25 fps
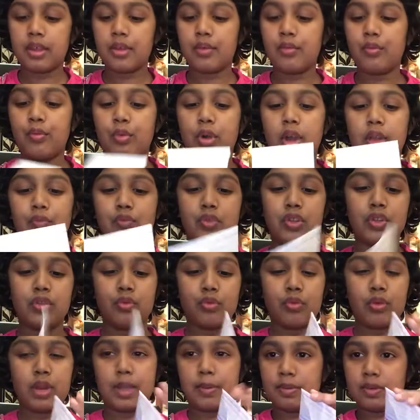one with
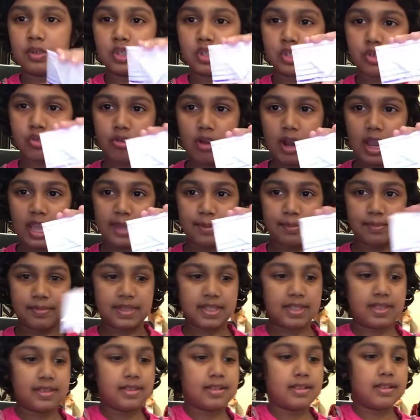rainbow
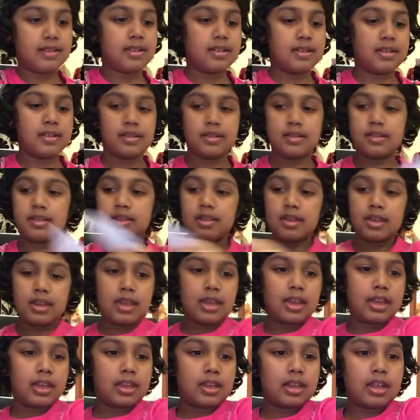stripes
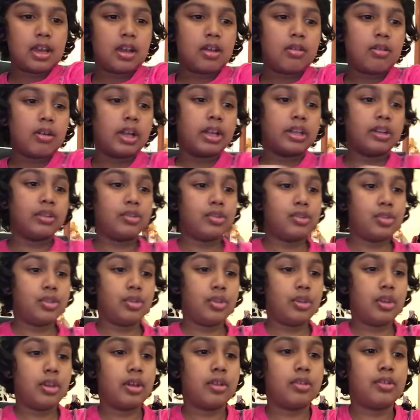and now I'm gonna show
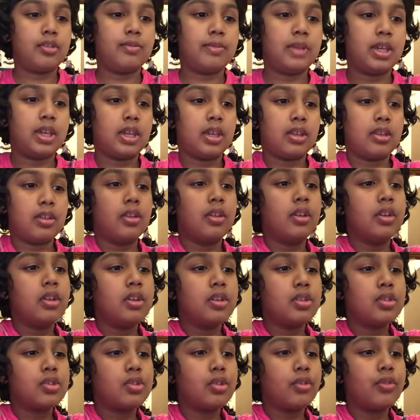you how to make it
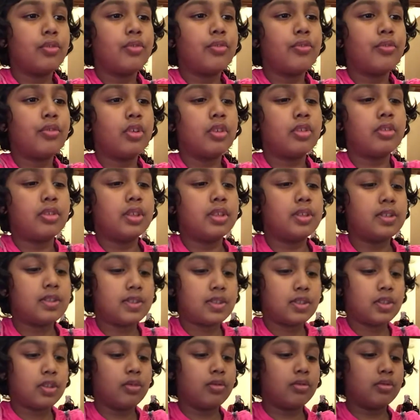so for this
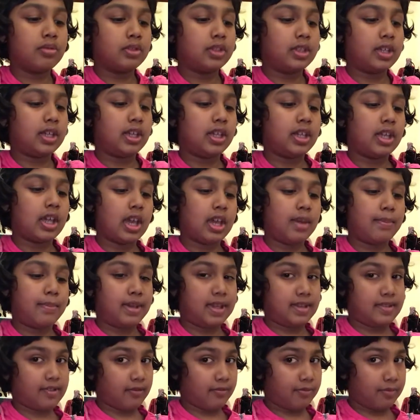you need a
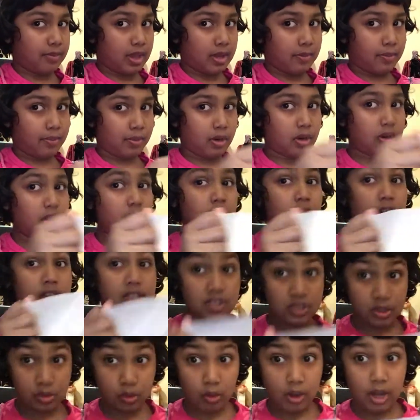piece of paper a
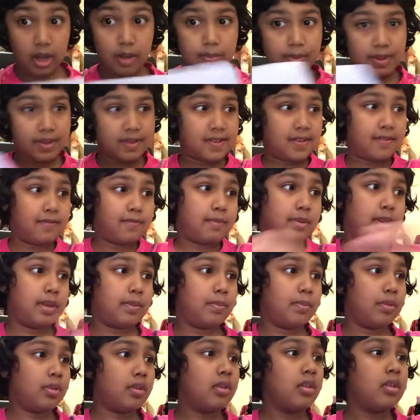square piece of
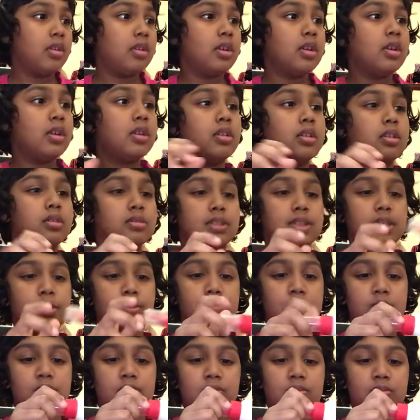paper some
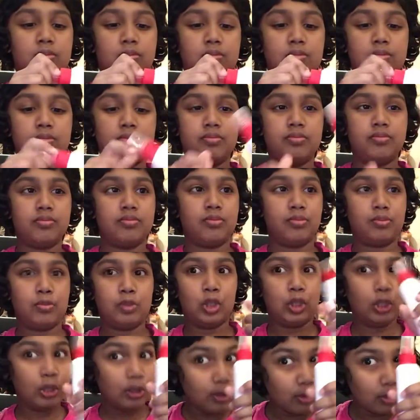
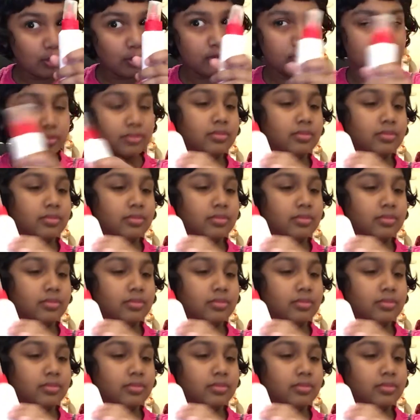glue